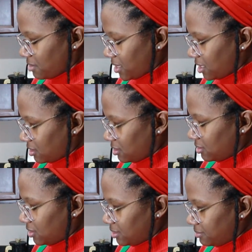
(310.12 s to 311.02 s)
I'm not gonna do
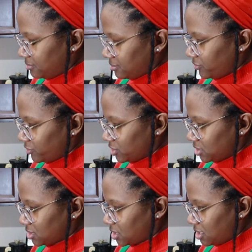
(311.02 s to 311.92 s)
it. I'm
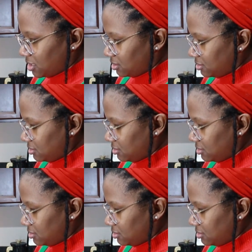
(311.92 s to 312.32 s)
just gonna.